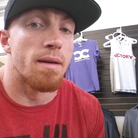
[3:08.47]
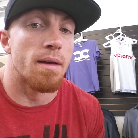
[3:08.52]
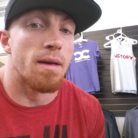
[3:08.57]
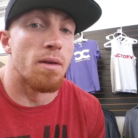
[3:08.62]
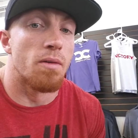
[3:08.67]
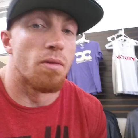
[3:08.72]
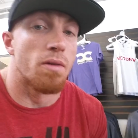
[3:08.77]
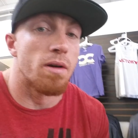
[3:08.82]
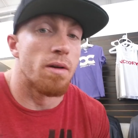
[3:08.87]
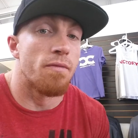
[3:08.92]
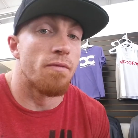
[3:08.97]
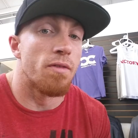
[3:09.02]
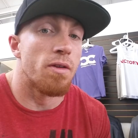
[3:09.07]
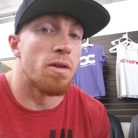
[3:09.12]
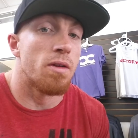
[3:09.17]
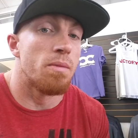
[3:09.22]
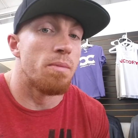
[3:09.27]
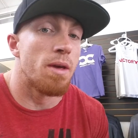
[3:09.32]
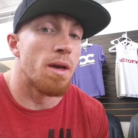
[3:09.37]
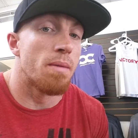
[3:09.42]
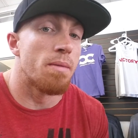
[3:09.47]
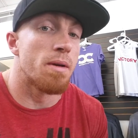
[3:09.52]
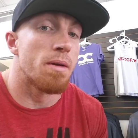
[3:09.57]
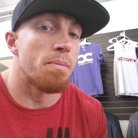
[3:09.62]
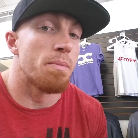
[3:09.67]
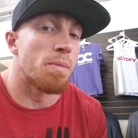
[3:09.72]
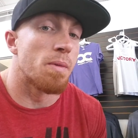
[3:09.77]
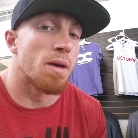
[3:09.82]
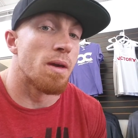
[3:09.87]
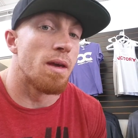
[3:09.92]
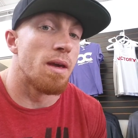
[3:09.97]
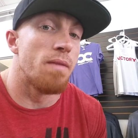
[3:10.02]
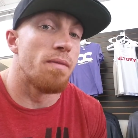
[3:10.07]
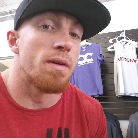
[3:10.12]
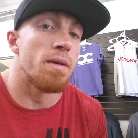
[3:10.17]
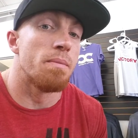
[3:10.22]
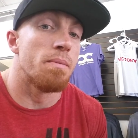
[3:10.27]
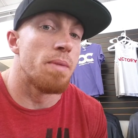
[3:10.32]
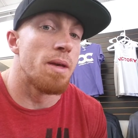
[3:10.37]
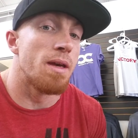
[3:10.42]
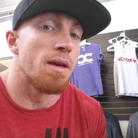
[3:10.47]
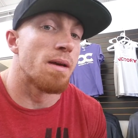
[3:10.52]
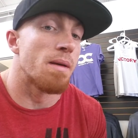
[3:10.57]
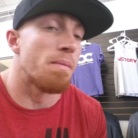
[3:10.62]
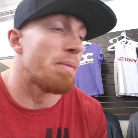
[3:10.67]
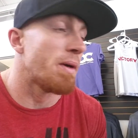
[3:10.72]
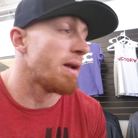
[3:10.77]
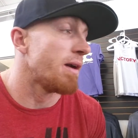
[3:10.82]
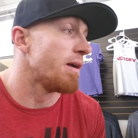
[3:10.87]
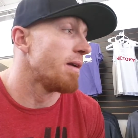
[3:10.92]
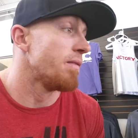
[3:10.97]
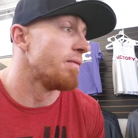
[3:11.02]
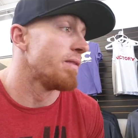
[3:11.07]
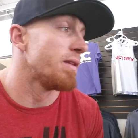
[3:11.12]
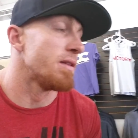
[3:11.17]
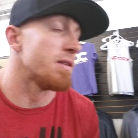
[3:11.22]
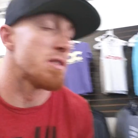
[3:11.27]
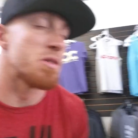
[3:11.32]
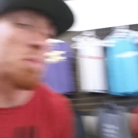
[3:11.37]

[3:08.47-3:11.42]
in order for you to be able to even be competitive in the